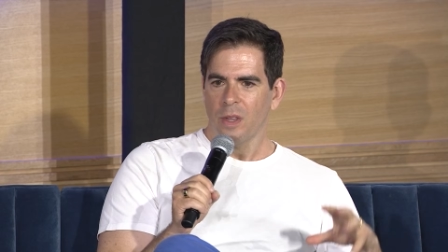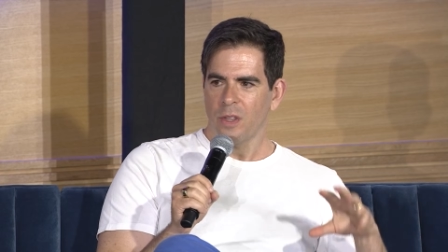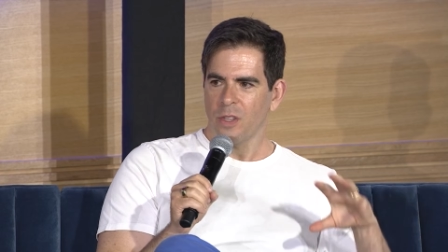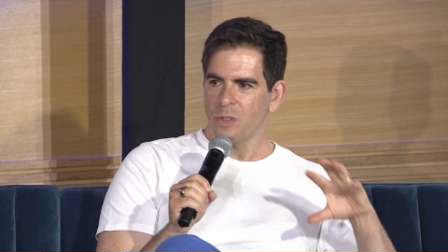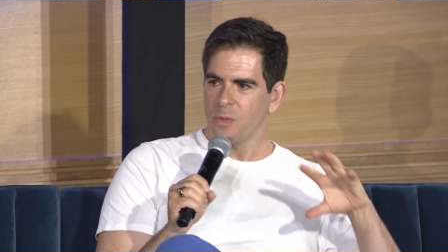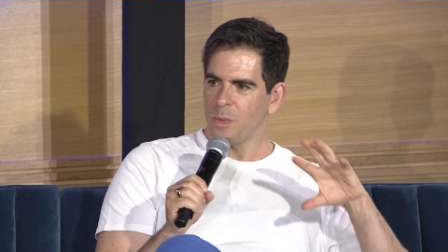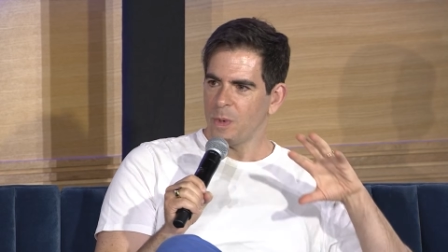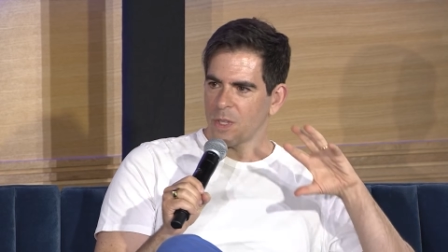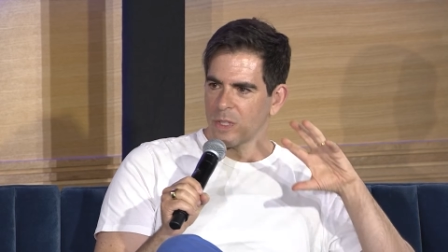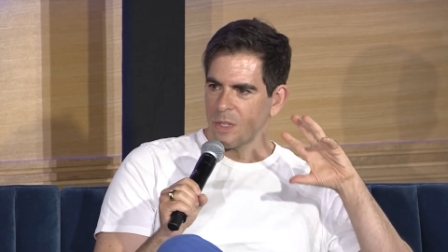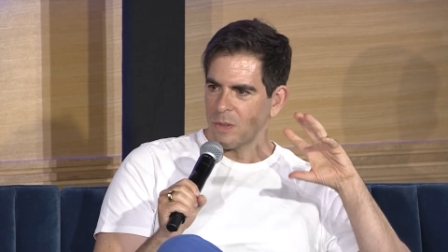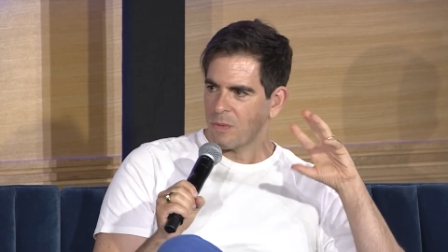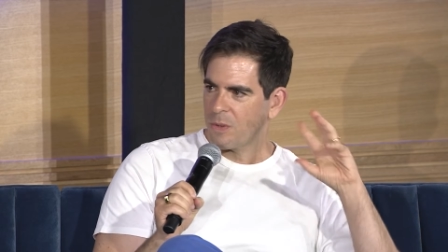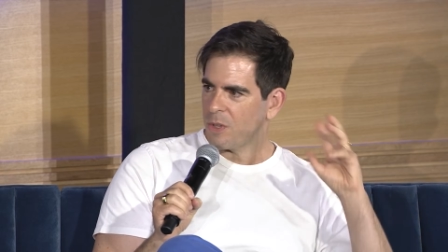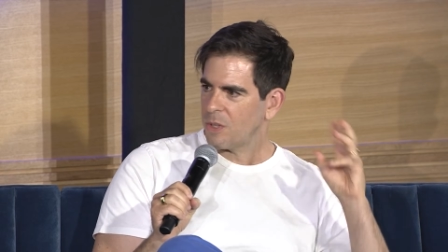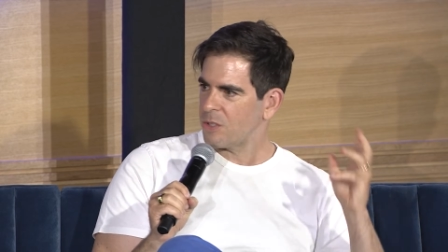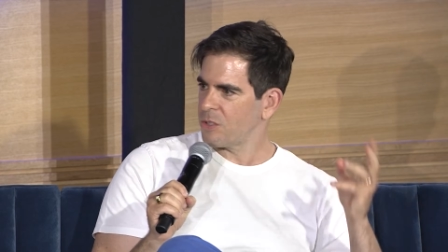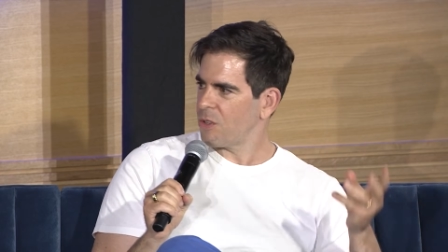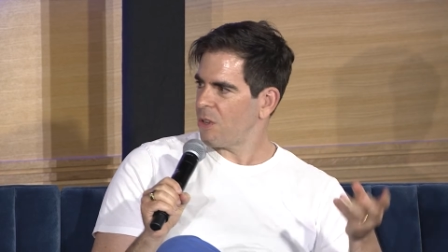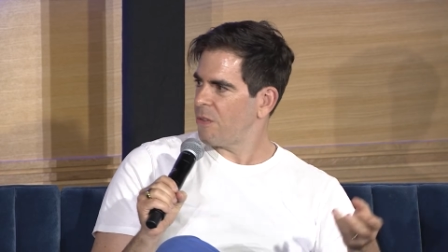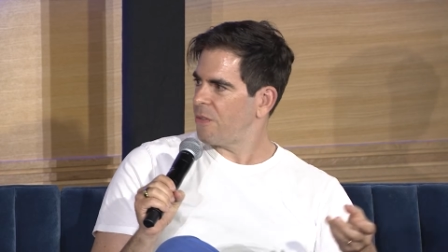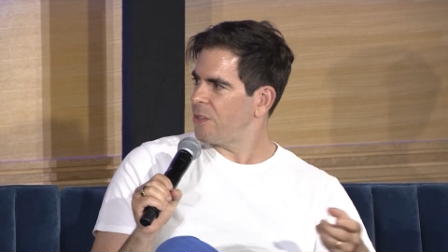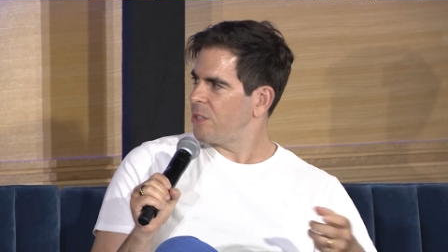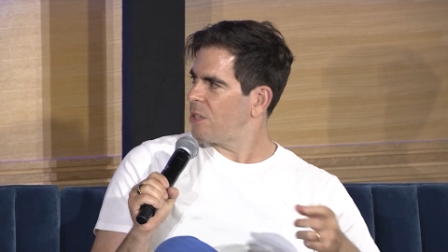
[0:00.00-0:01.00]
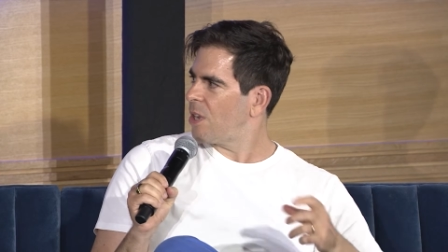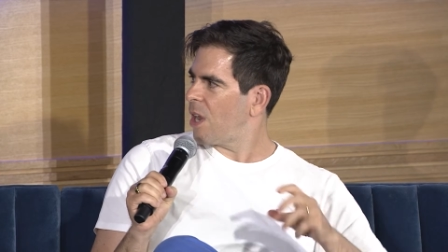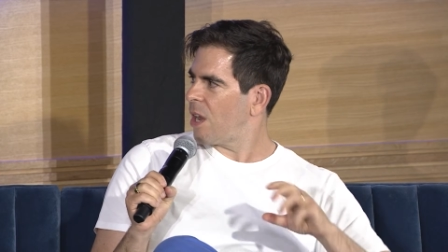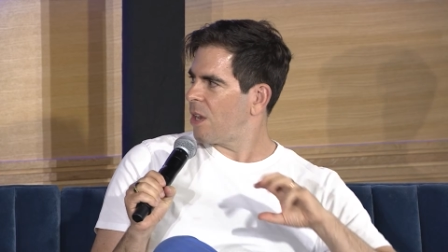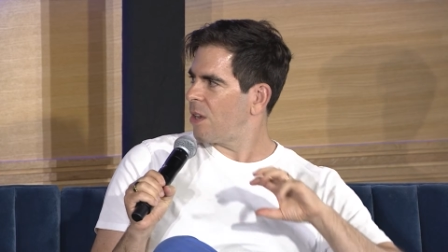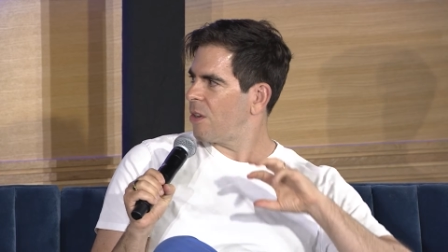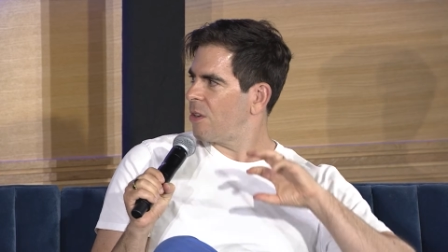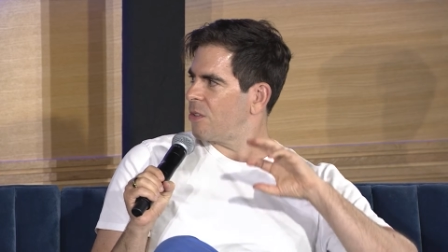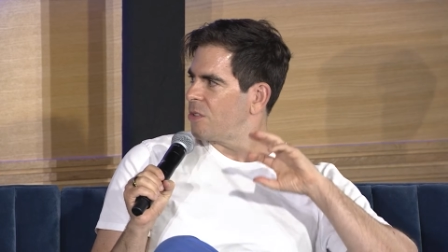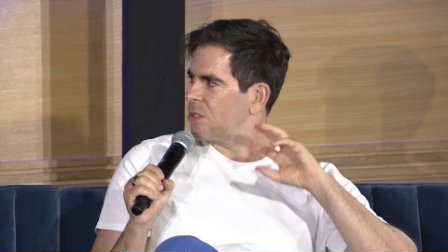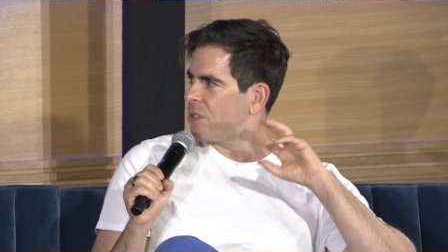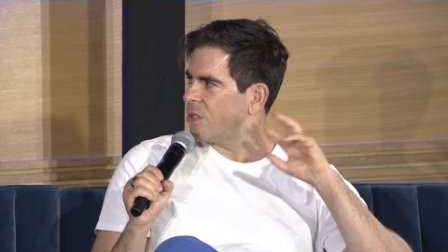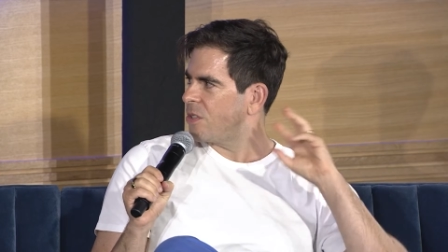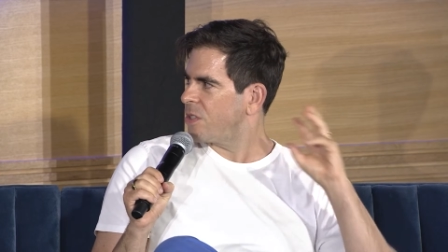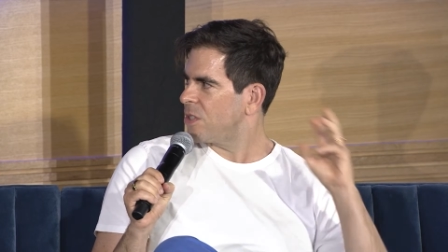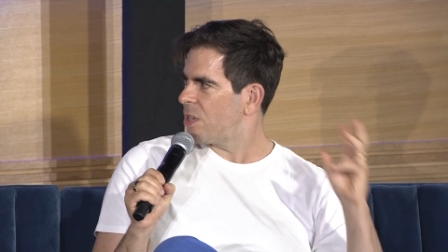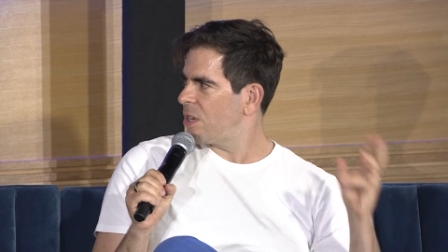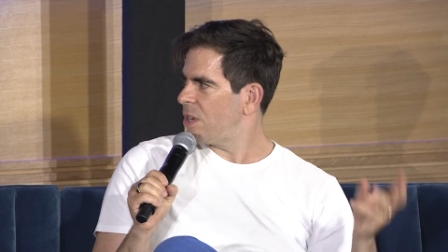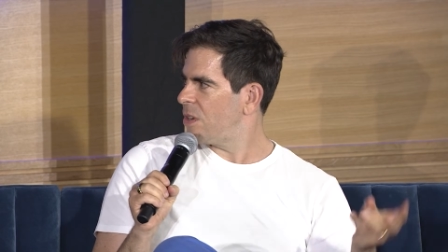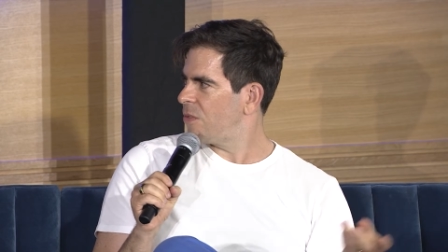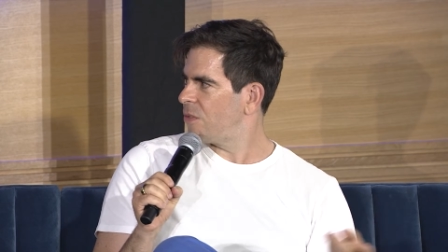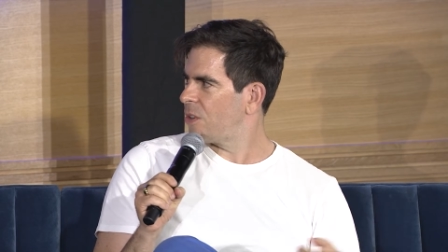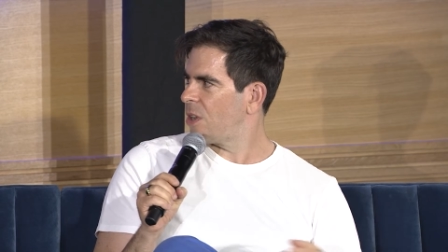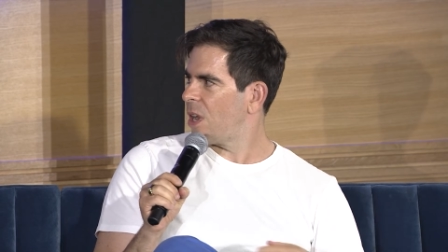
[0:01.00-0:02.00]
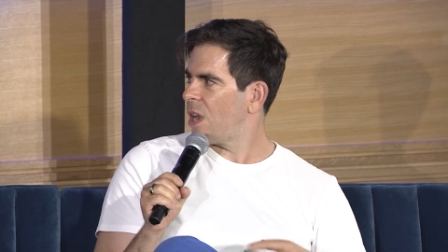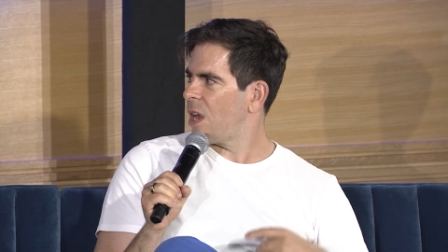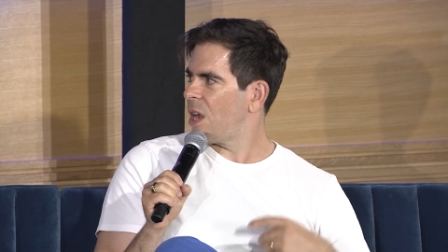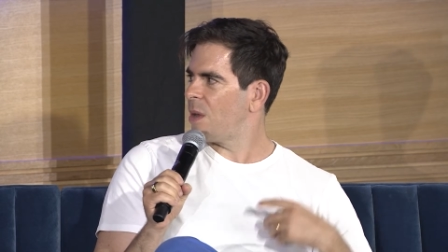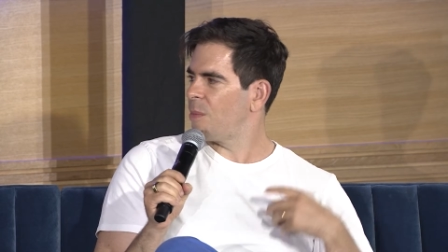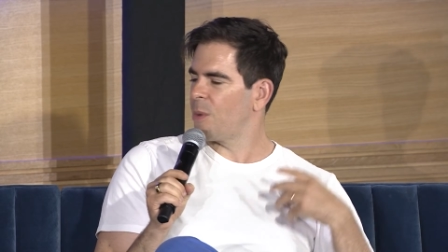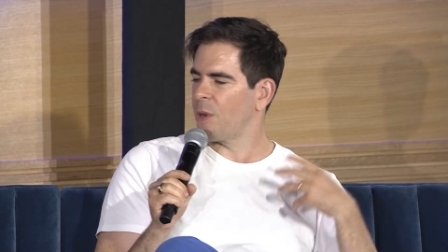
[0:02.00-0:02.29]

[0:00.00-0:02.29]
this mix of Los Olvidados and City of God,